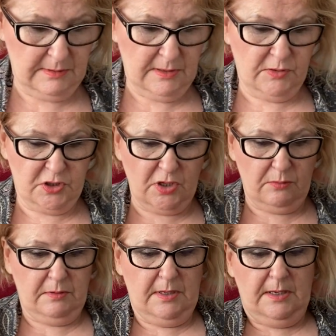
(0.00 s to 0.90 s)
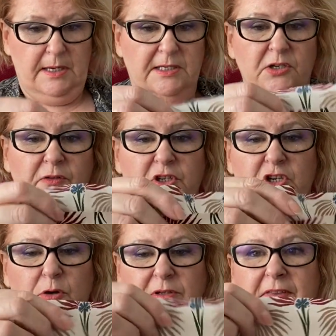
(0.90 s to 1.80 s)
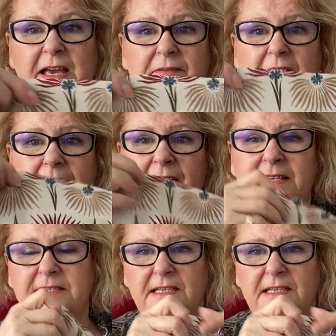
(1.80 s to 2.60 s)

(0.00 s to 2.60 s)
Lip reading: It's not the shoulder, that's the